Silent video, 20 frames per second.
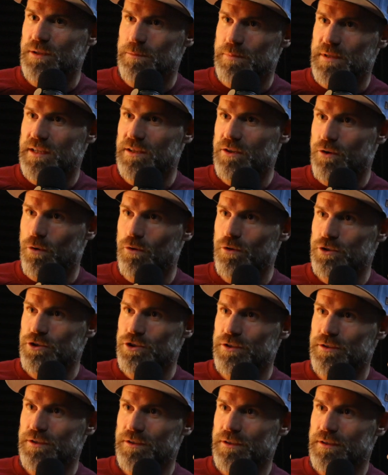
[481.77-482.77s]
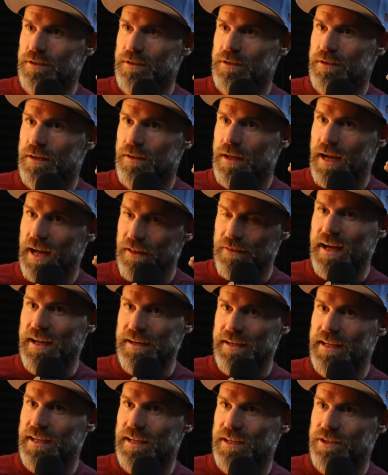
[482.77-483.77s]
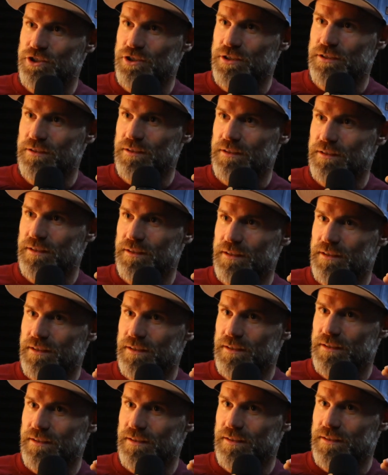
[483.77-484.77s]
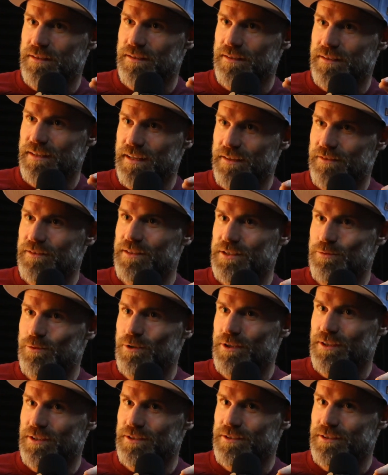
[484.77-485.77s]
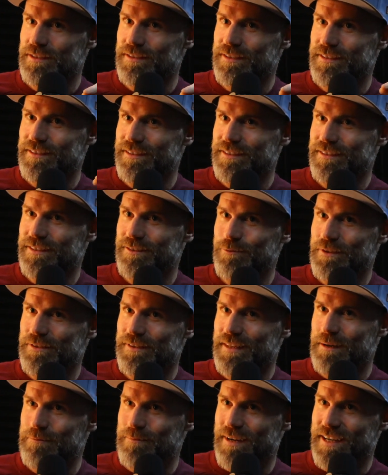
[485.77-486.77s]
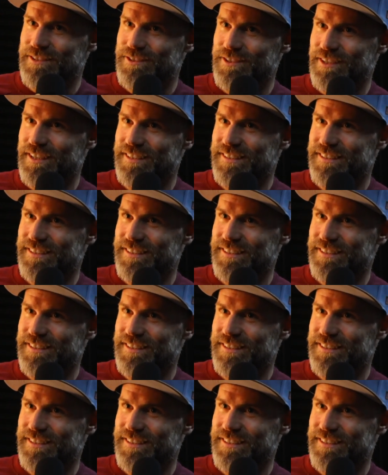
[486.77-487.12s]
be a coach at that age in this world with that mindset.